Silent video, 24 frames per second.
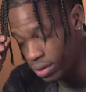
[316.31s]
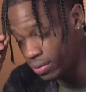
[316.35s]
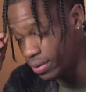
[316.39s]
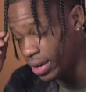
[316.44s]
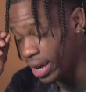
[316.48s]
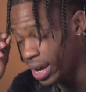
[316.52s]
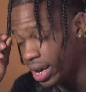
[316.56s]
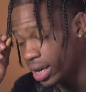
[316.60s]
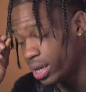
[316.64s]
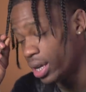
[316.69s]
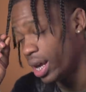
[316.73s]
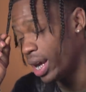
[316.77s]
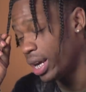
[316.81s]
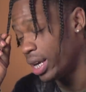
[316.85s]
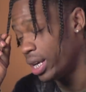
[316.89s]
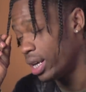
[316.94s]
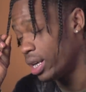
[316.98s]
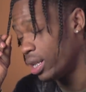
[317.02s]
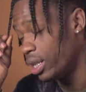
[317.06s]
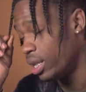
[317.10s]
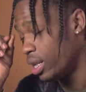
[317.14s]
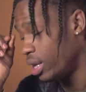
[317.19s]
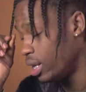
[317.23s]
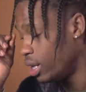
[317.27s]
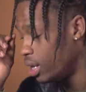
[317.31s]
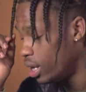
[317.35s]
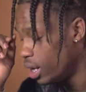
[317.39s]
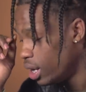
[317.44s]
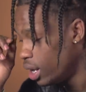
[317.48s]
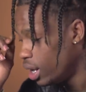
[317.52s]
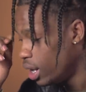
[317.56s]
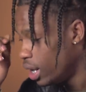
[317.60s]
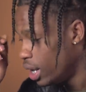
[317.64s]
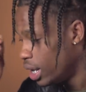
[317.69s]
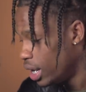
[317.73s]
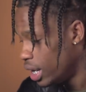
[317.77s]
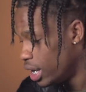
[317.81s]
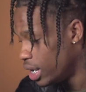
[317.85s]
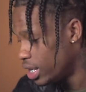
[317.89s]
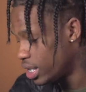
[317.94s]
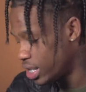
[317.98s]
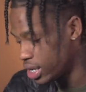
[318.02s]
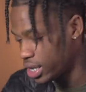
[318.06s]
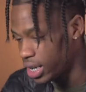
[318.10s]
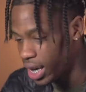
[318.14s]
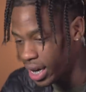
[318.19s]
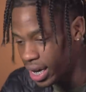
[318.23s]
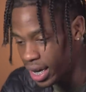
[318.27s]
If they like it, then
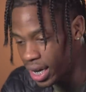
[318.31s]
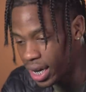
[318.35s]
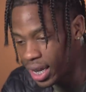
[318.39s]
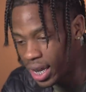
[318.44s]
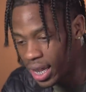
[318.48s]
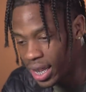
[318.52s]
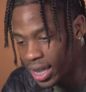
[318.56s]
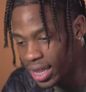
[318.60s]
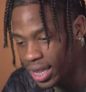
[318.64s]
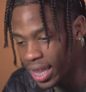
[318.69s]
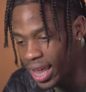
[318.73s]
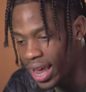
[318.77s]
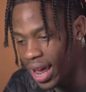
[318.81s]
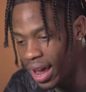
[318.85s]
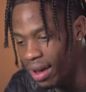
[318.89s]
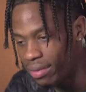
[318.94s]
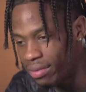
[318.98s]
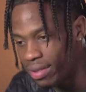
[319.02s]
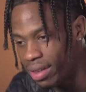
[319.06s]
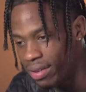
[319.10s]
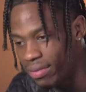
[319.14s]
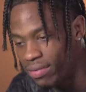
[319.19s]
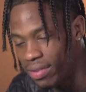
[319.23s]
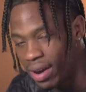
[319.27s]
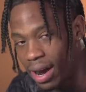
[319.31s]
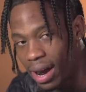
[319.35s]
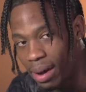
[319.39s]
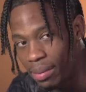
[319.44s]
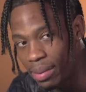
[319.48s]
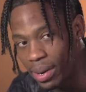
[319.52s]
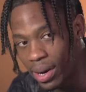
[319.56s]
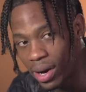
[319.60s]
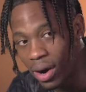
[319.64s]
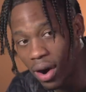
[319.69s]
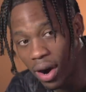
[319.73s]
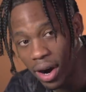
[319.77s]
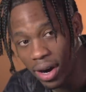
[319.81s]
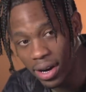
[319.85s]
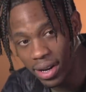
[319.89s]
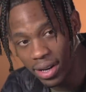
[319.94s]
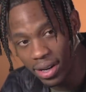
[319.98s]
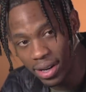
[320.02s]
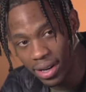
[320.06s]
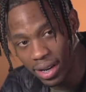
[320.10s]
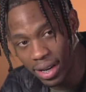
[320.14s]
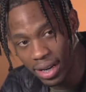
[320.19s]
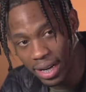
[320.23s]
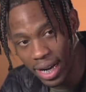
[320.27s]
it's like, they have their vibe at heart,
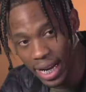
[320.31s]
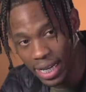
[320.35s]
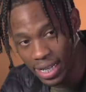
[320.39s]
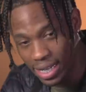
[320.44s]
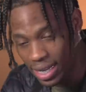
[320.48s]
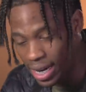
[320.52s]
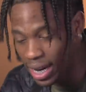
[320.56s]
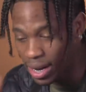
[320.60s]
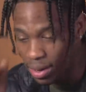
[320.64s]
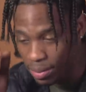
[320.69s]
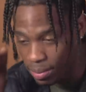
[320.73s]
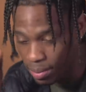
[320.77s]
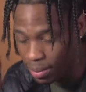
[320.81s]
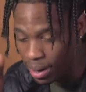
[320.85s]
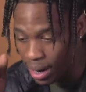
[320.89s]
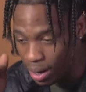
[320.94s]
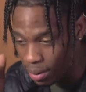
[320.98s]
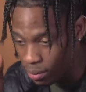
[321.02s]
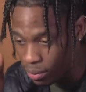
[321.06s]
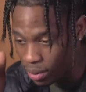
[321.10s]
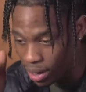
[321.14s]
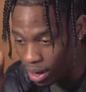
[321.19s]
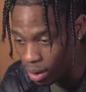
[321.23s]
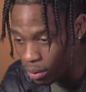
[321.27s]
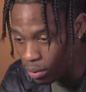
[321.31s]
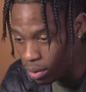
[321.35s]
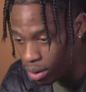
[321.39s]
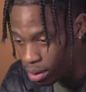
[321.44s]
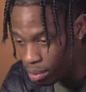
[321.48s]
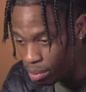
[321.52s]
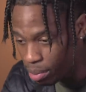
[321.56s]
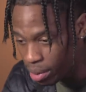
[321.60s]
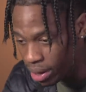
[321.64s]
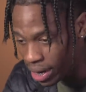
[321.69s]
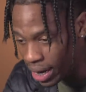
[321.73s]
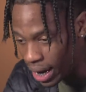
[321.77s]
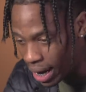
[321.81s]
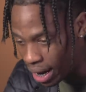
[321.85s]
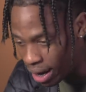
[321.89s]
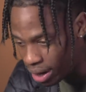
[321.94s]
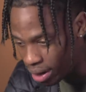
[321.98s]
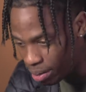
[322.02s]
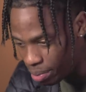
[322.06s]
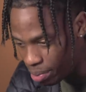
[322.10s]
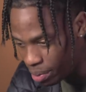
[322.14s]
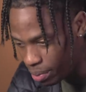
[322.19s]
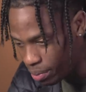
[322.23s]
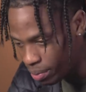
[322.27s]
and that's like my, what I want to bring
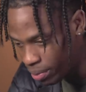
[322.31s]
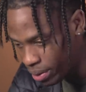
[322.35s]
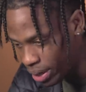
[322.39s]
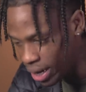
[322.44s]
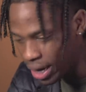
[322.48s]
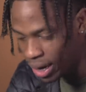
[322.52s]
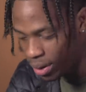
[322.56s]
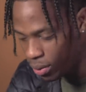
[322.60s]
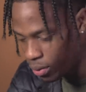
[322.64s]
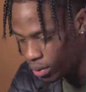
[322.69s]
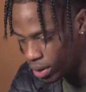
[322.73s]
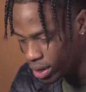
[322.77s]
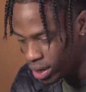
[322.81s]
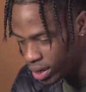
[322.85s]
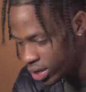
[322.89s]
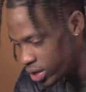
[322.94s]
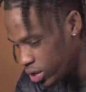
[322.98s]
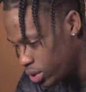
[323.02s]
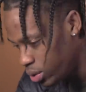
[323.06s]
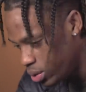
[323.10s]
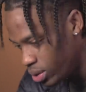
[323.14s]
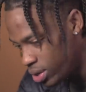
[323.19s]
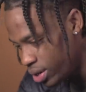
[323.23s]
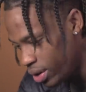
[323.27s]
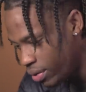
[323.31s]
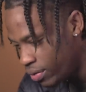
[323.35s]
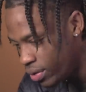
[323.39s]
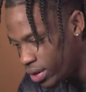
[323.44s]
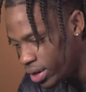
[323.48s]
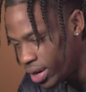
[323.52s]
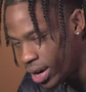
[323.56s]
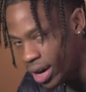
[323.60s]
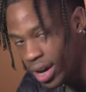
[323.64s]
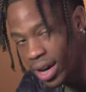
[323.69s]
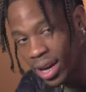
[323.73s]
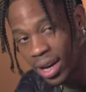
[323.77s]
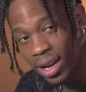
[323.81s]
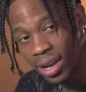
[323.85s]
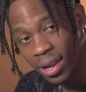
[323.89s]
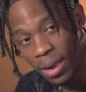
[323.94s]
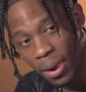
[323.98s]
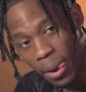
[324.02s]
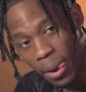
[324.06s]
out of people that wear the suits every day.